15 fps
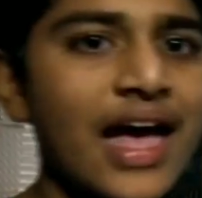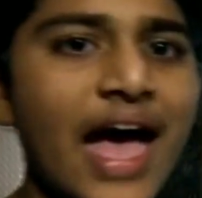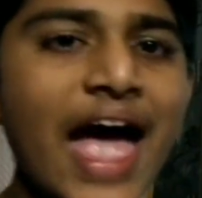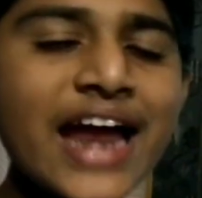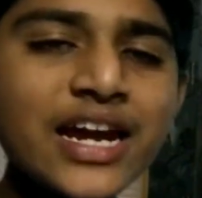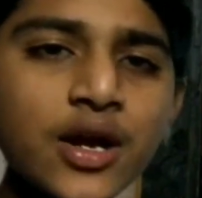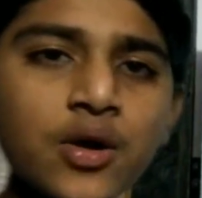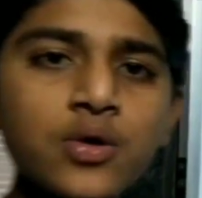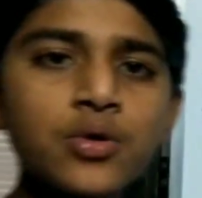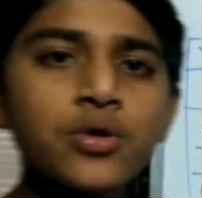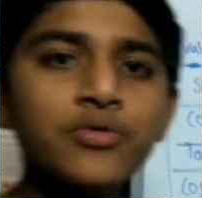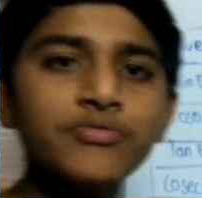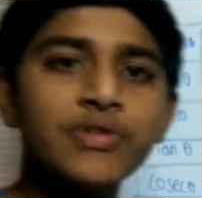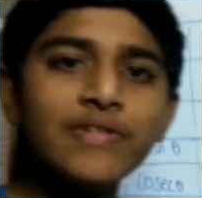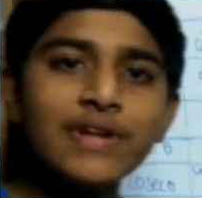And now
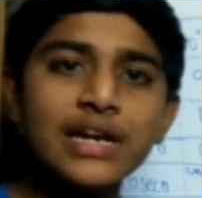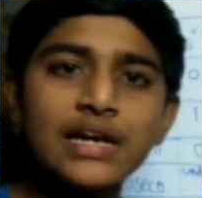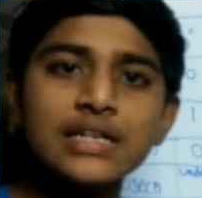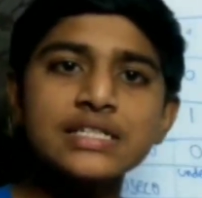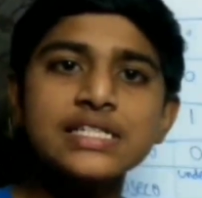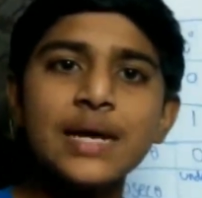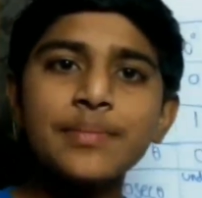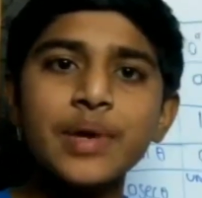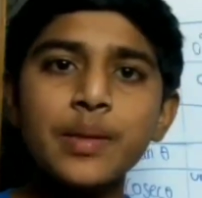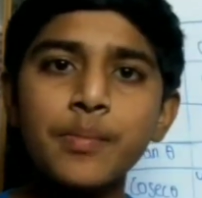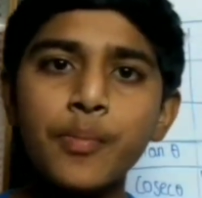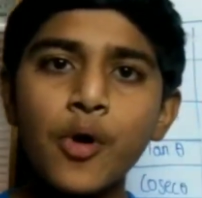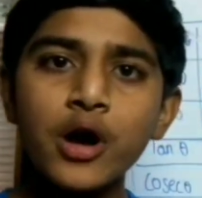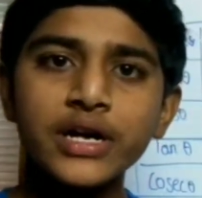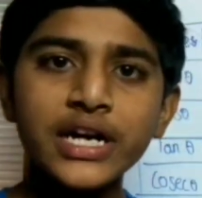we will learn some
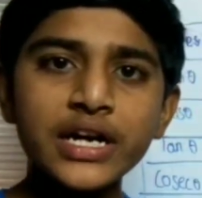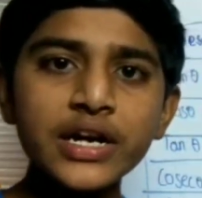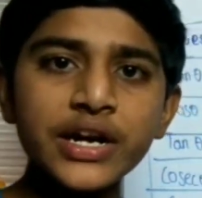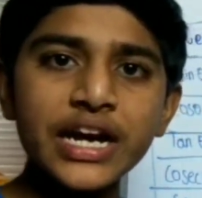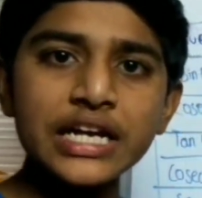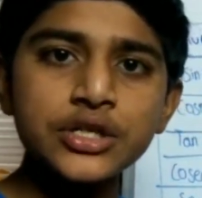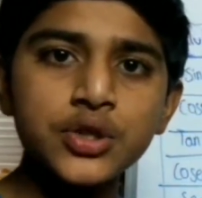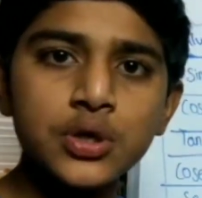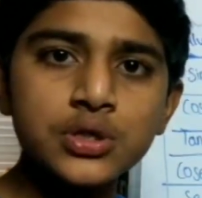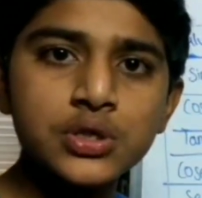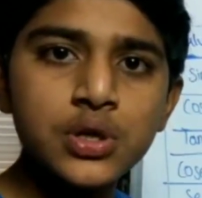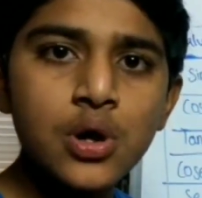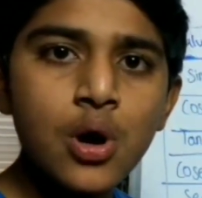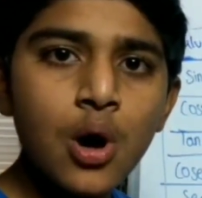important ratios